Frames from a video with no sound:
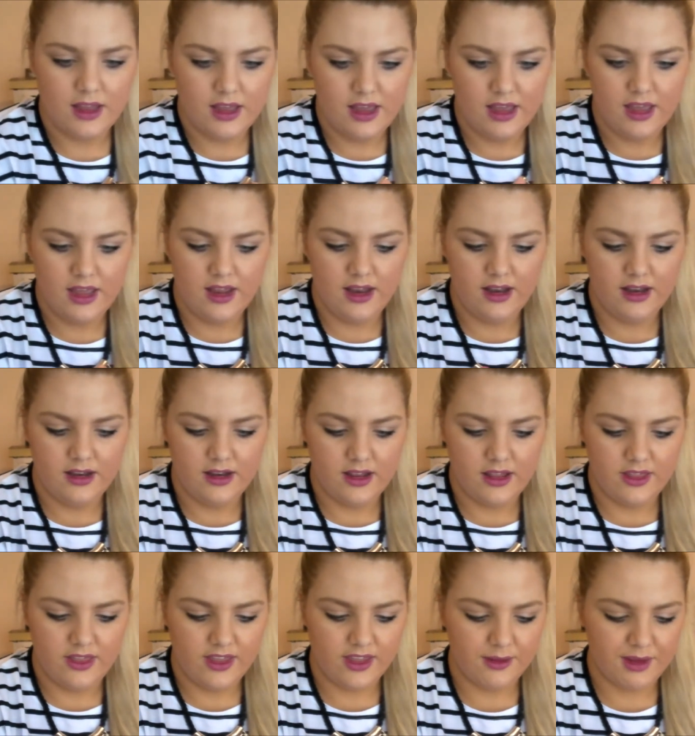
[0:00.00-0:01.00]
And
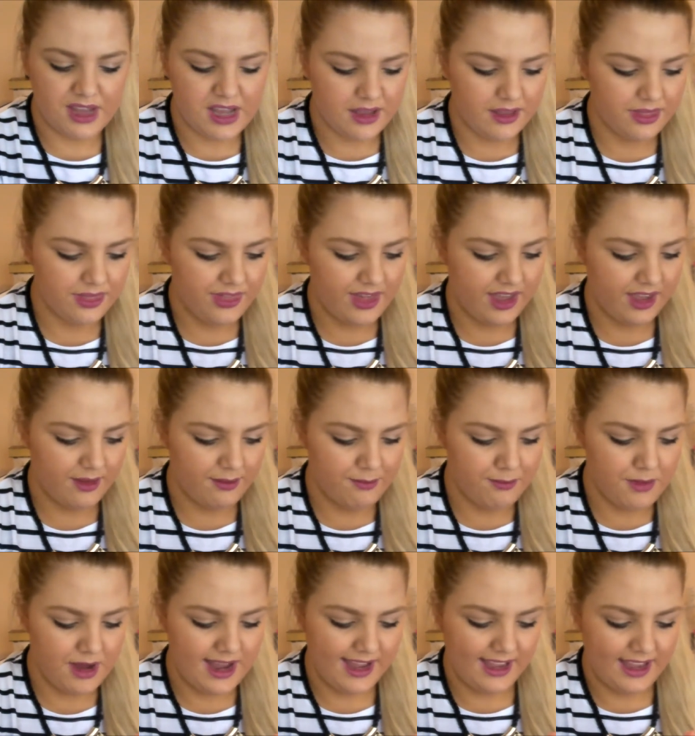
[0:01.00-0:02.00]

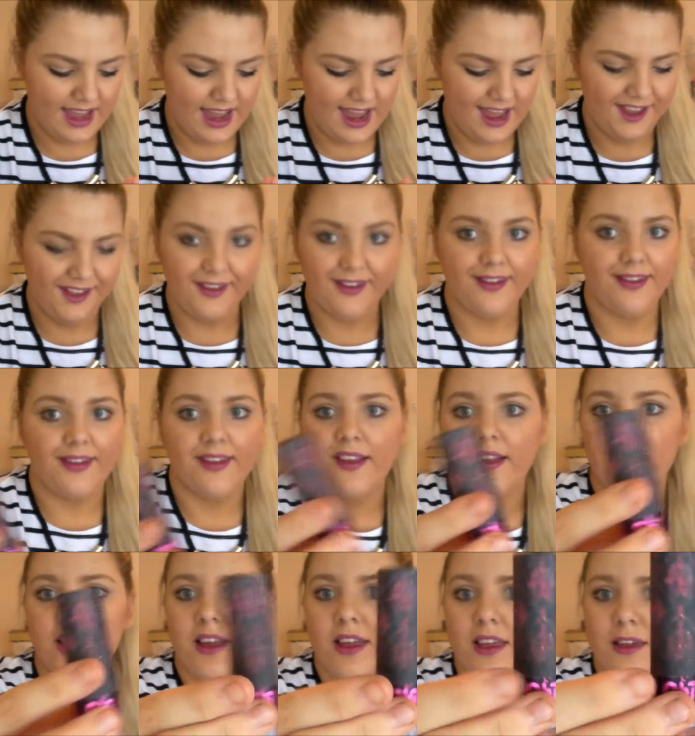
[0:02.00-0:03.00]
like my case,
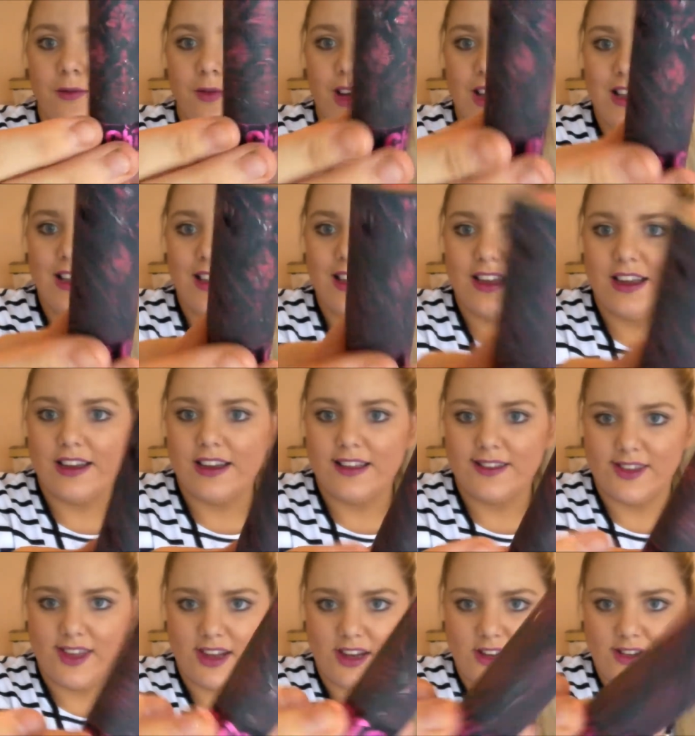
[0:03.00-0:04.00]
my lid
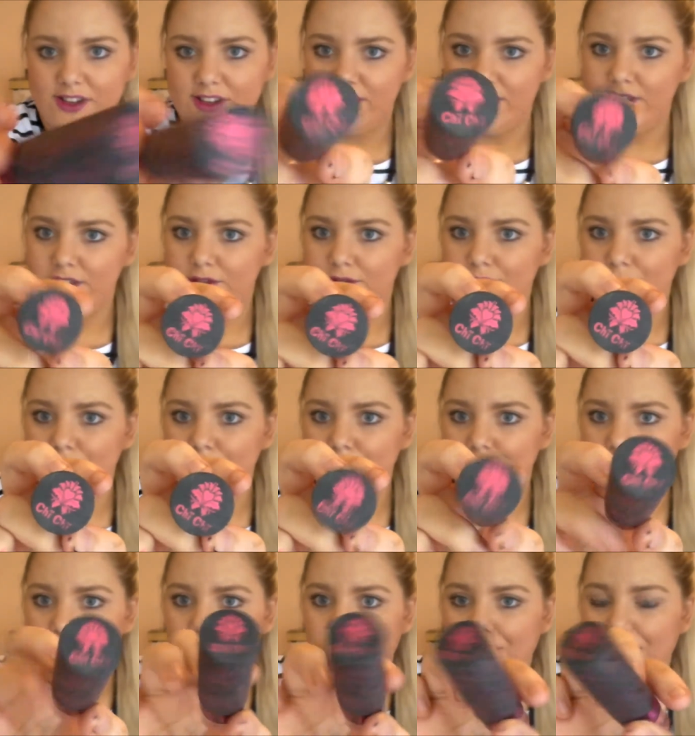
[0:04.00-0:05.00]
is like
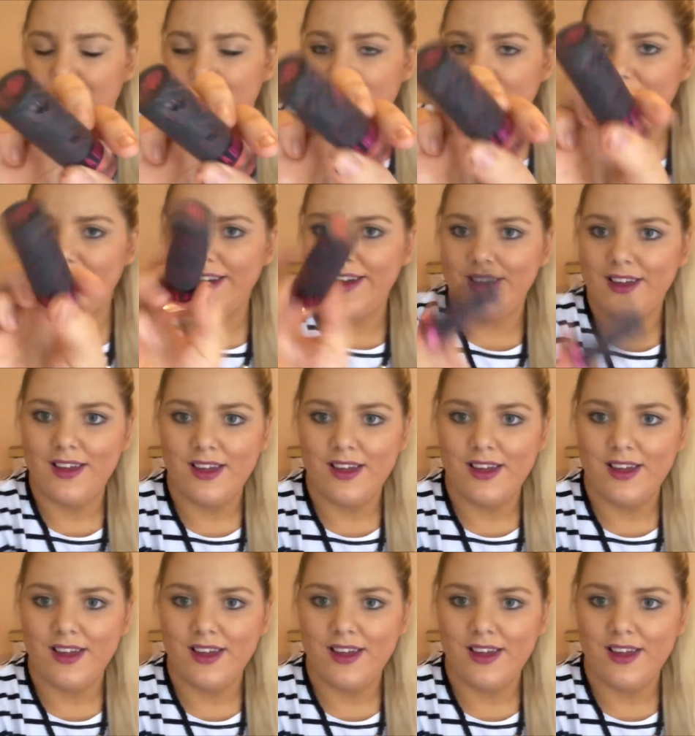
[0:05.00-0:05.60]
destroyed.